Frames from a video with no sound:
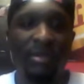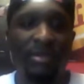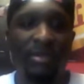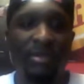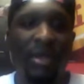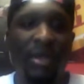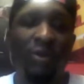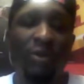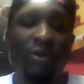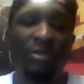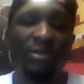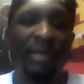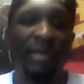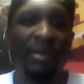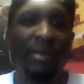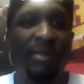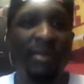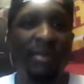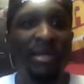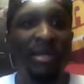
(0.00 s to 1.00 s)
Coach Nate
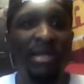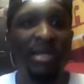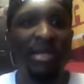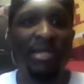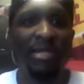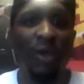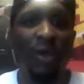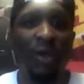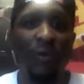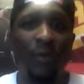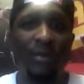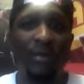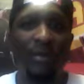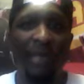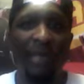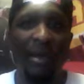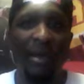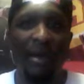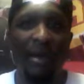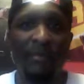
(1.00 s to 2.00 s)
Miller needs to open up
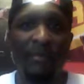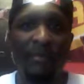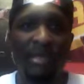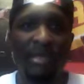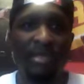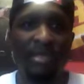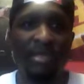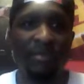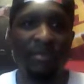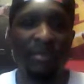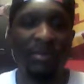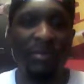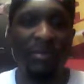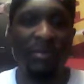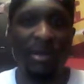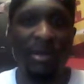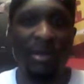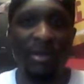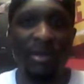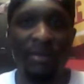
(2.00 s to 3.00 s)
that bench a little bit
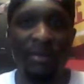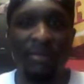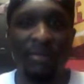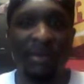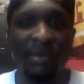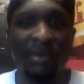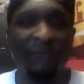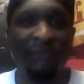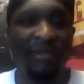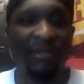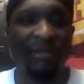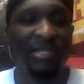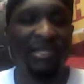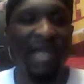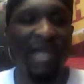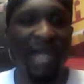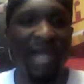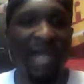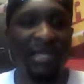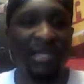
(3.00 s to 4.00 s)
more and flush his
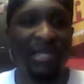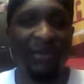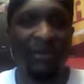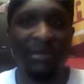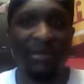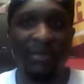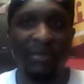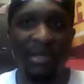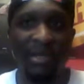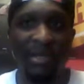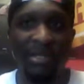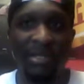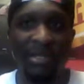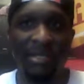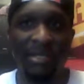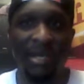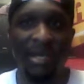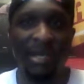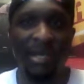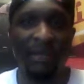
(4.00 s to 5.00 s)
guys out there to make this
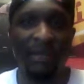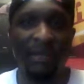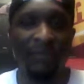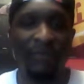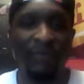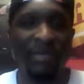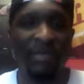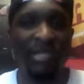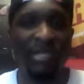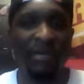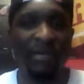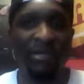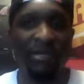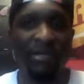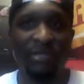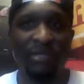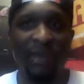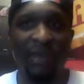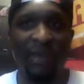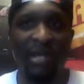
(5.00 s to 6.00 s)
a series.
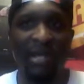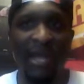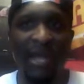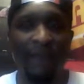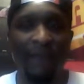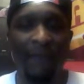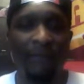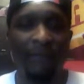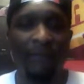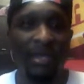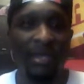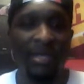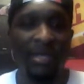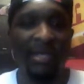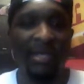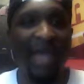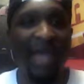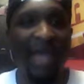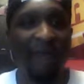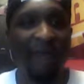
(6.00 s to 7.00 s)
Because right now,
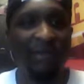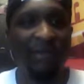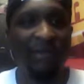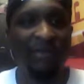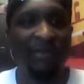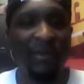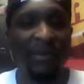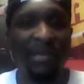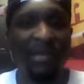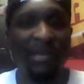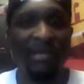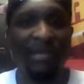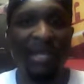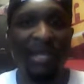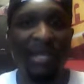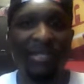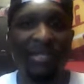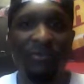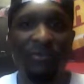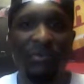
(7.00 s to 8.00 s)
the Cavaliers probably
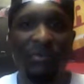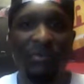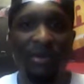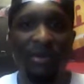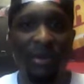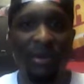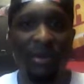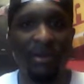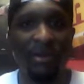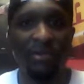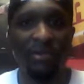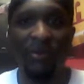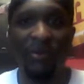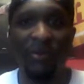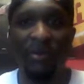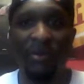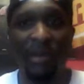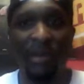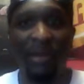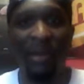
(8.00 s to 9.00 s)
thinking sweep on
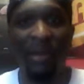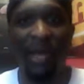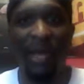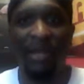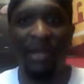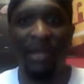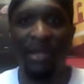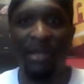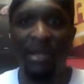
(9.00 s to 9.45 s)
their mind.